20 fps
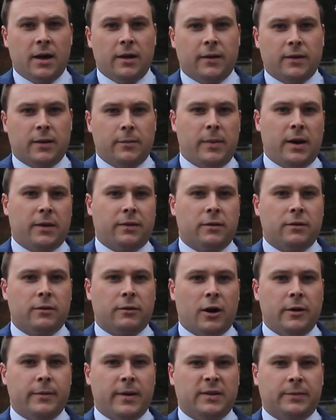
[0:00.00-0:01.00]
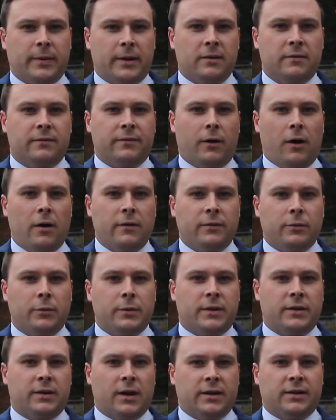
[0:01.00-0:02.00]
that the Meth and Group has been involved
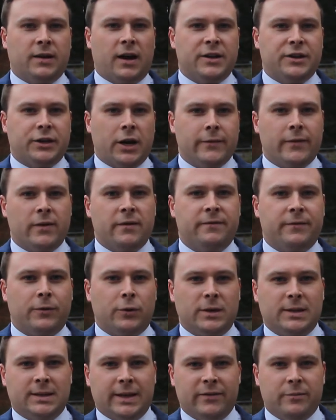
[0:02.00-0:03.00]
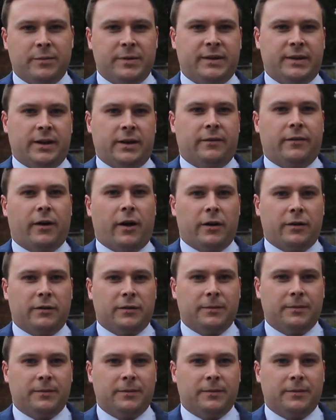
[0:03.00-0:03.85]
with a touch over 47% of those.